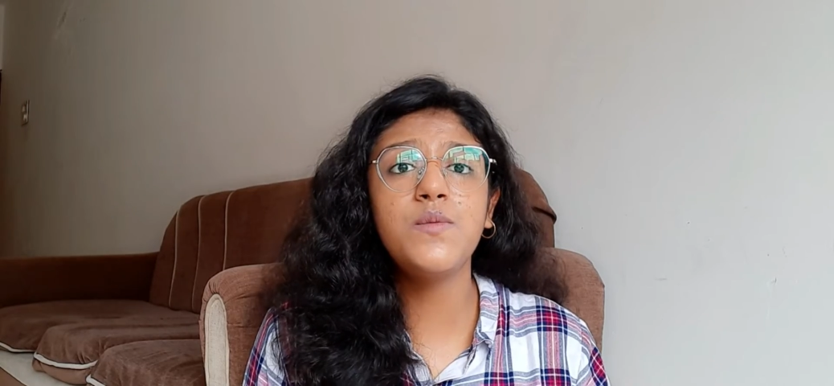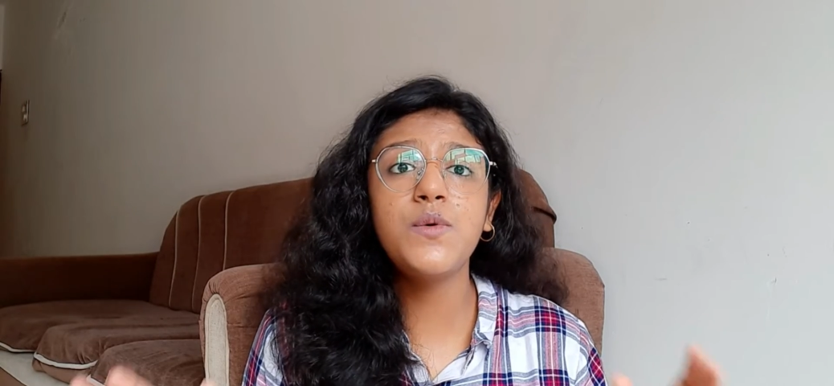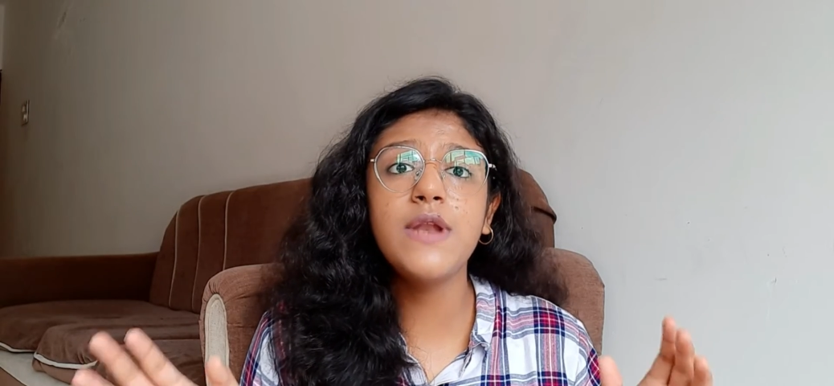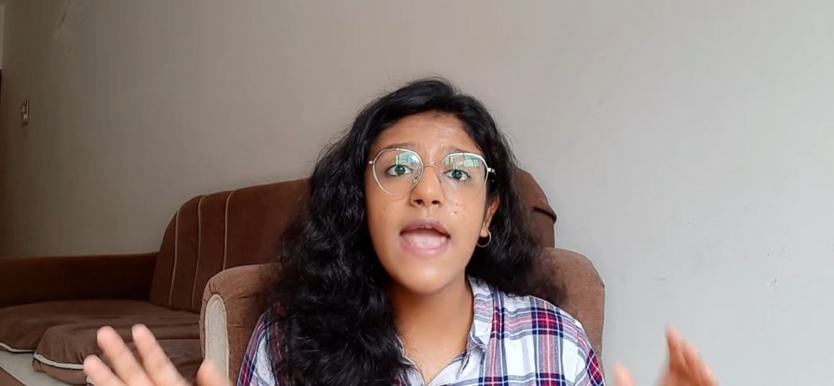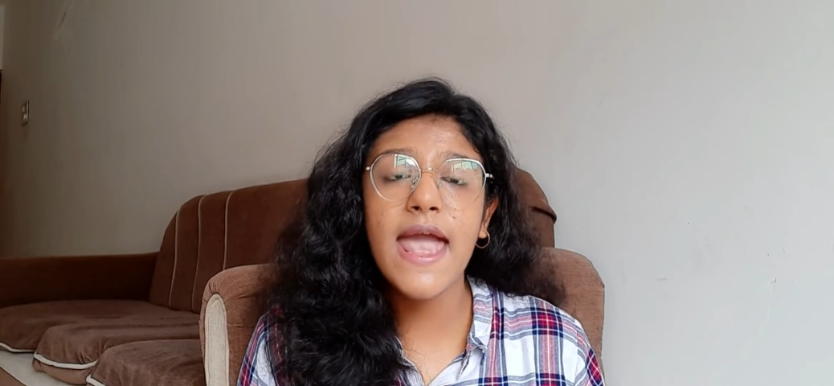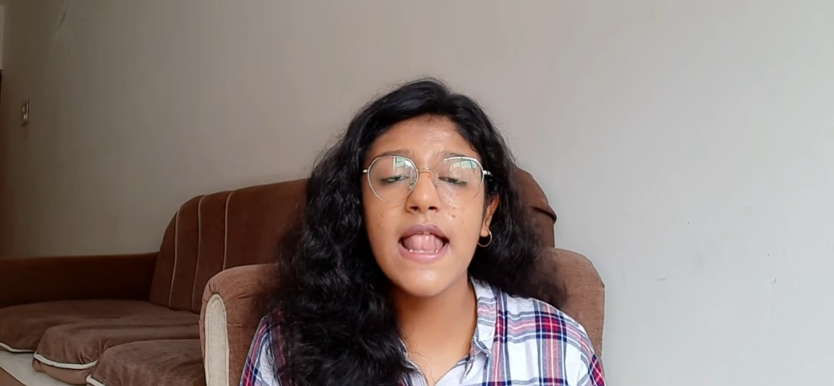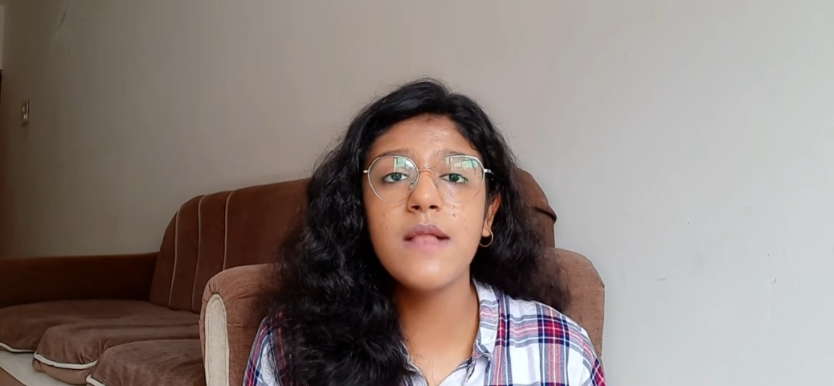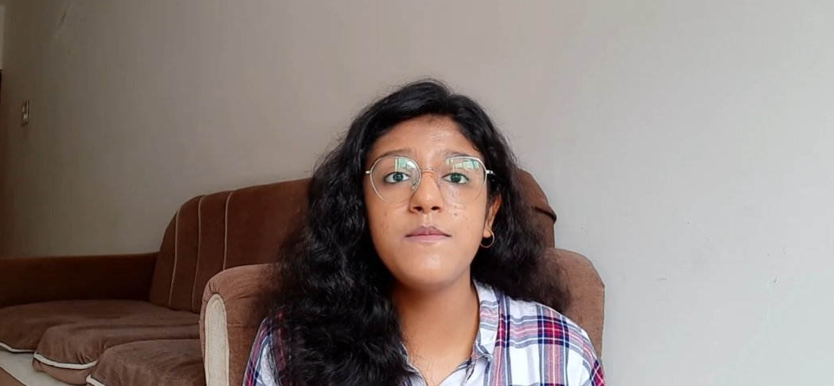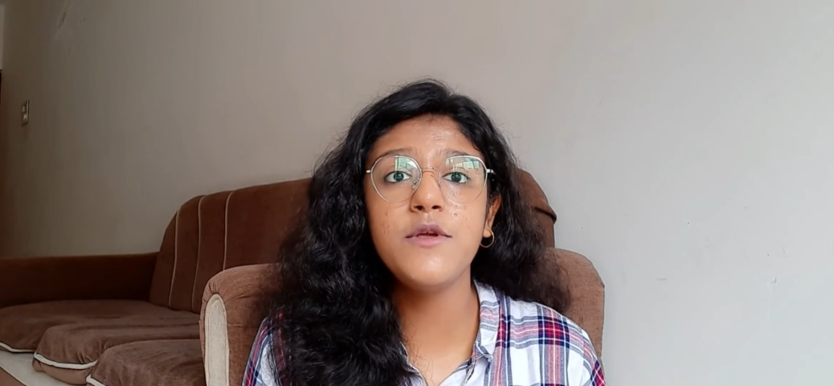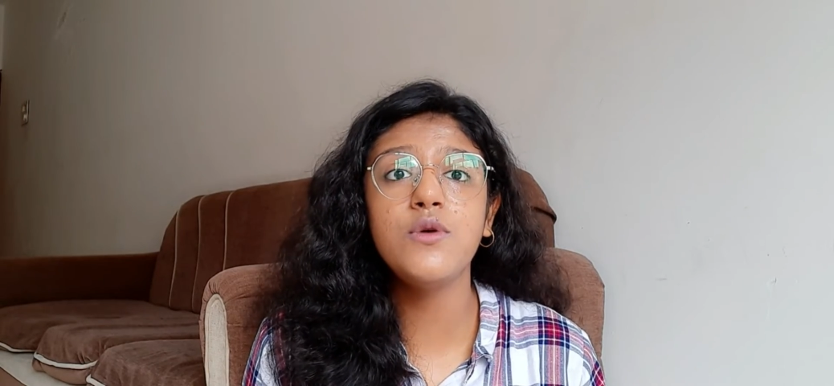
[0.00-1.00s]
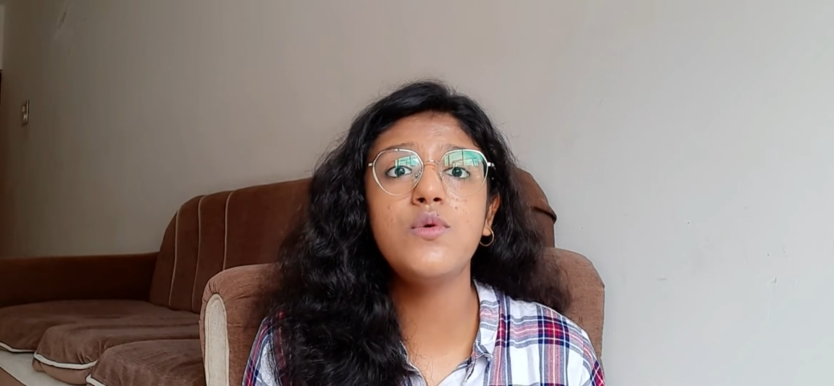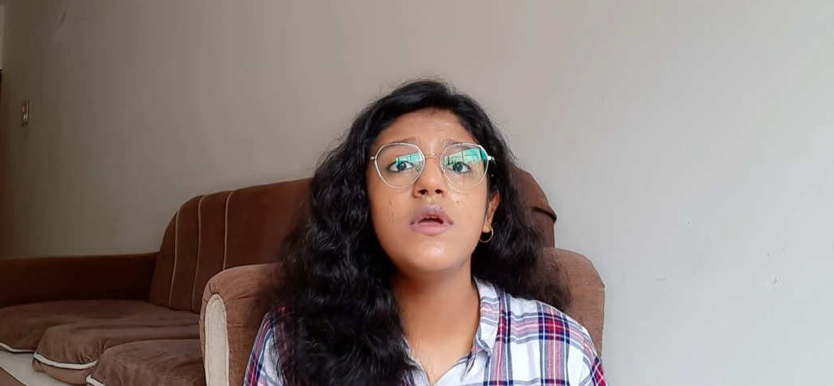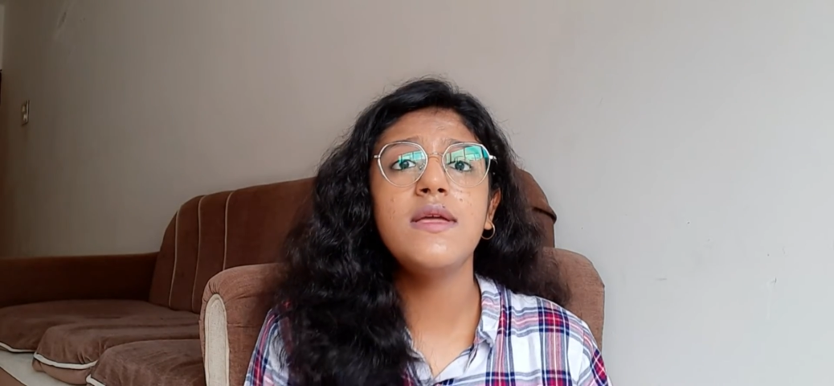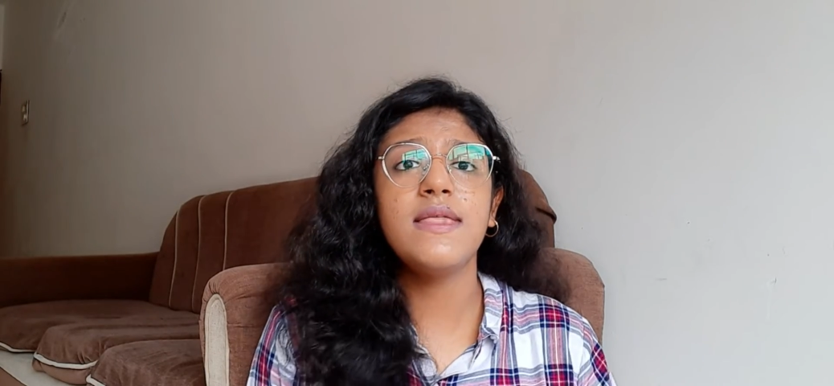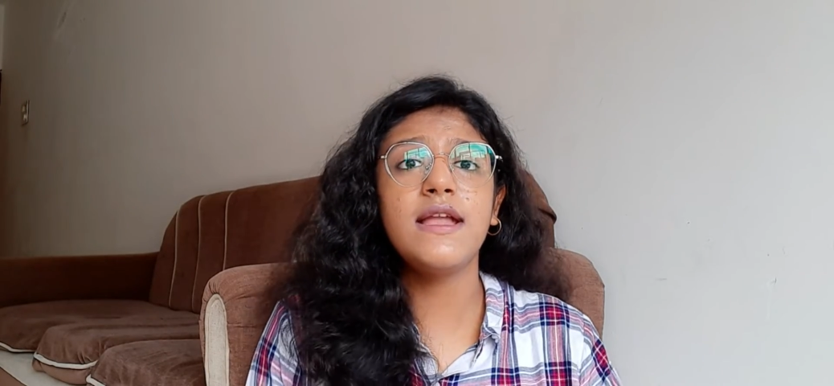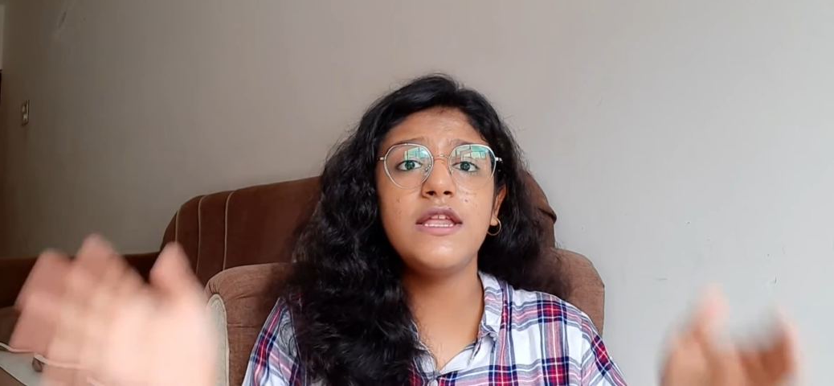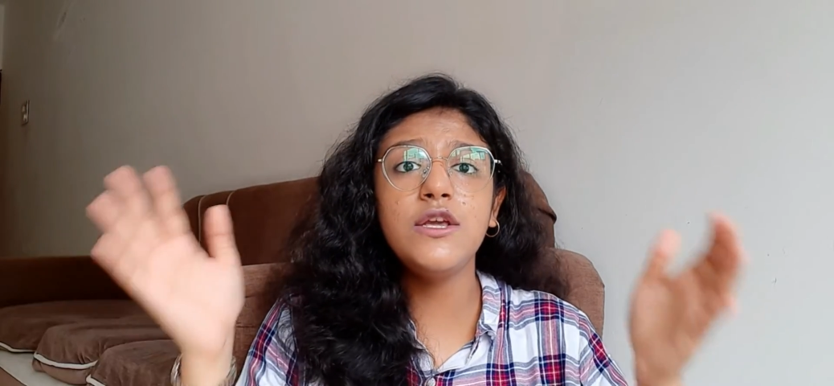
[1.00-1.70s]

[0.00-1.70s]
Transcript: would help you that